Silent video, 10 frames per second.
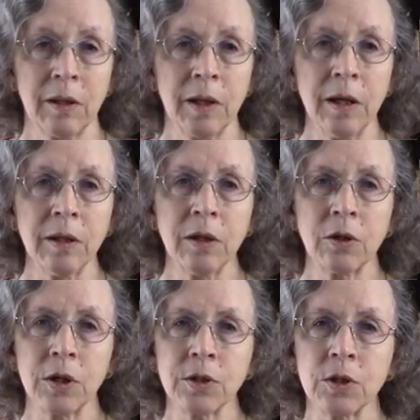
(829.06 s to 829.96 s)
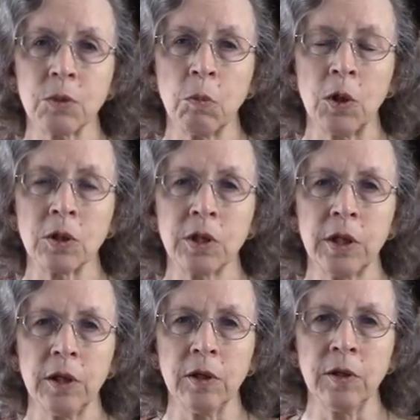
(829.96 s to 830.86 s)
That can cause a small
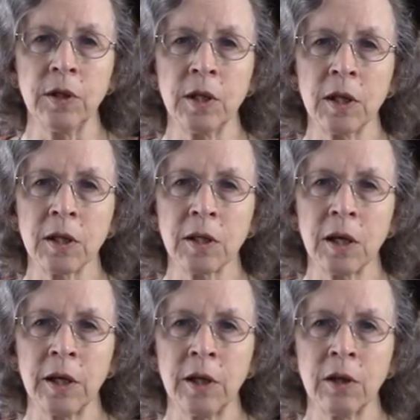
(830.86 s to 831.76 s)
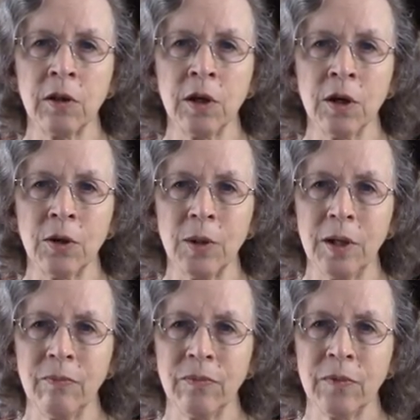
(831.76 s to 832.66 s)
tear in the delicate lining of the
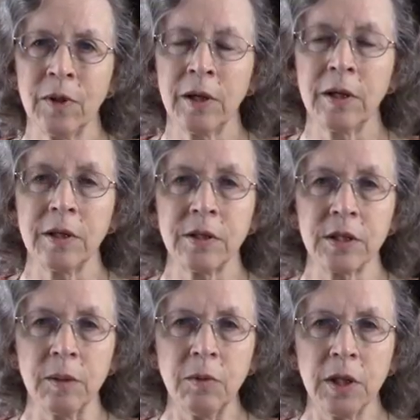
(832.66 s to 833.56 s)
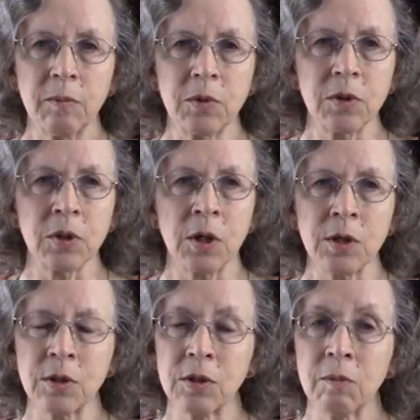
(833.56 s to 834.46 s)
artery. Sometimes this
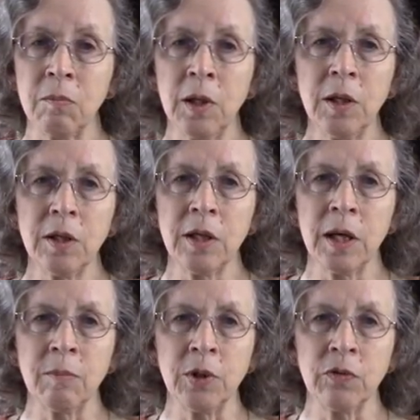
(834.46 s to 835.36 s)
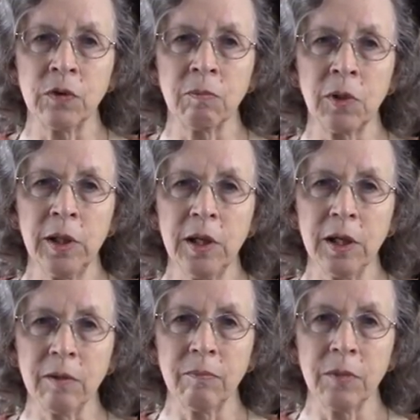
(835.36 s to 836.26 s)
causes immediate damage from
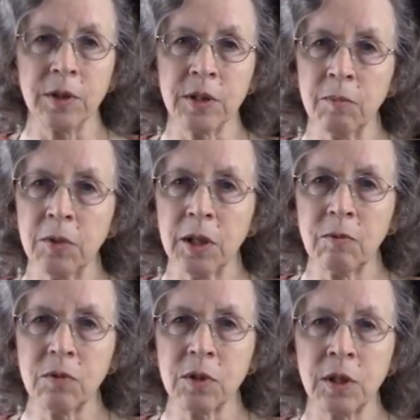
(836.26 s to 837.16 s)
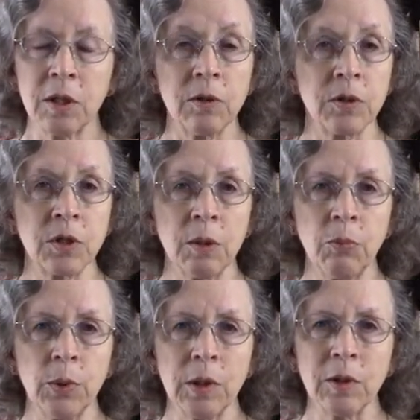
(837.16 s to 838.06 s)
bleeding, but sometimes the tear is
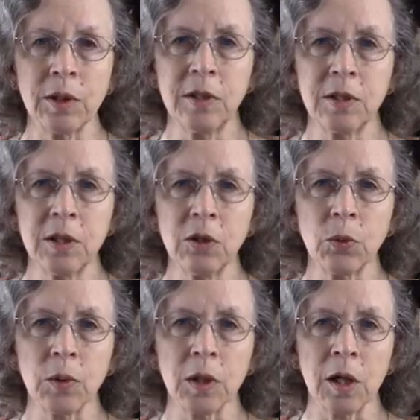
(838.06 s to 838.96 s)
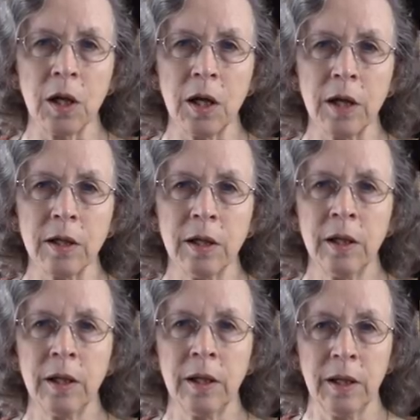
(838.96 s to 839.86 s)
temporarily sealed with a clot,
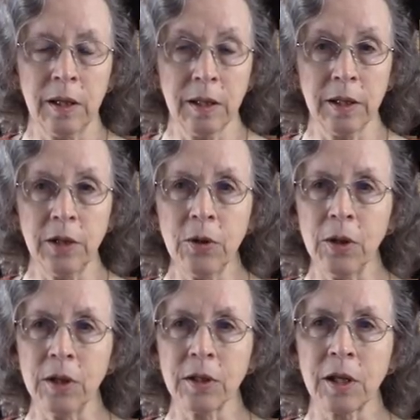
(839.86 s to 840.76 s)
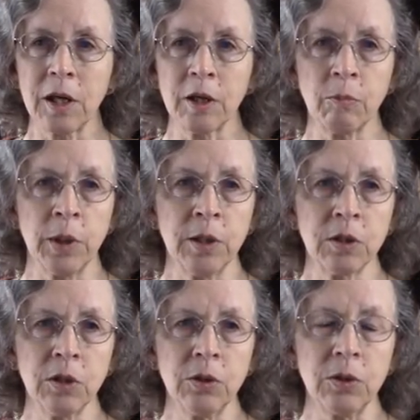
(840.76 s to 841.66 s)
and later on the clot breaks
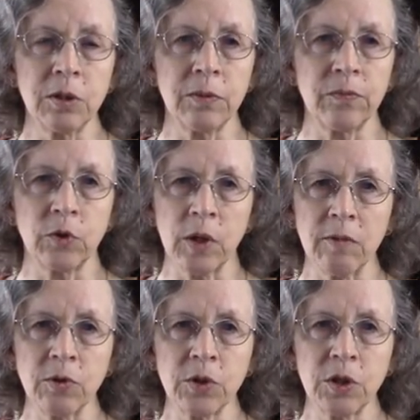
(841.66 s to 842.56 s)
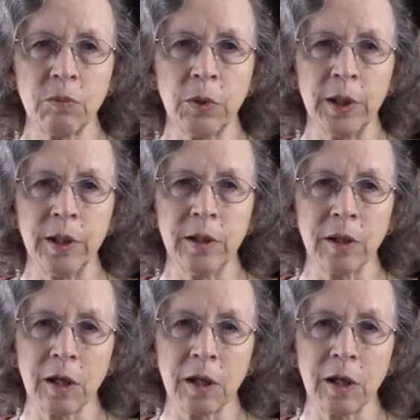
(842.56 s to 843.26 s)
loose, travels to the brain, and